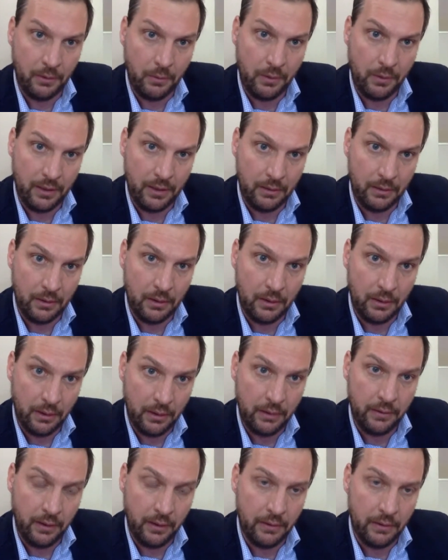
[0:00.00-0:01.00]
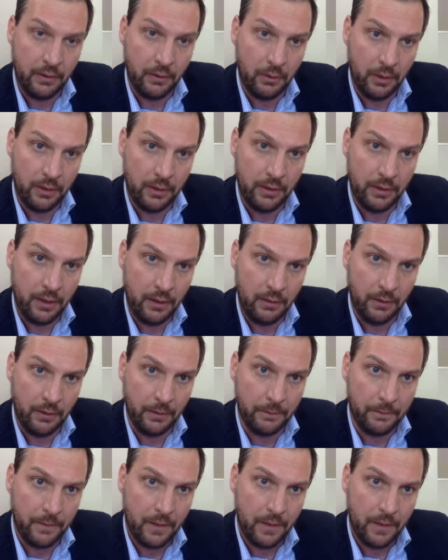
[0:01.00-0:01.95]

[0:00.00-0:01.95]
the hearing.